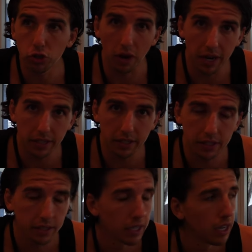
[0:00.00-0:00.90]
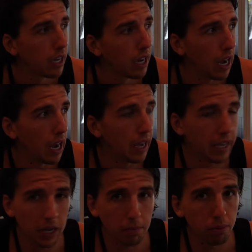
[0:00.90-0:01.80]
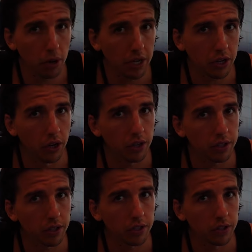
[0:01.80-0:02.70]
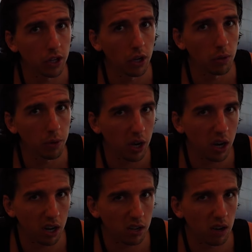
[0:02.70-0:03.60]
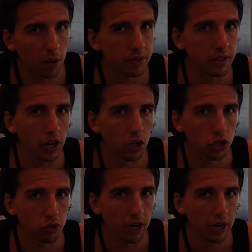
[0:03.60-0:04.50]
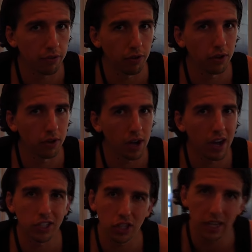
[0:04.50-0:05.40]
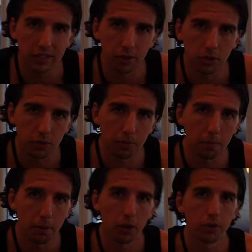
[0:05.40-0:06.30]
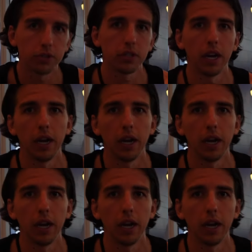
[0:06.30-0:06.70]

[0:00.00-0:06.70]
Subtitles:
trained, eating pretty good. So we are, I would say, on track for a gelato or something post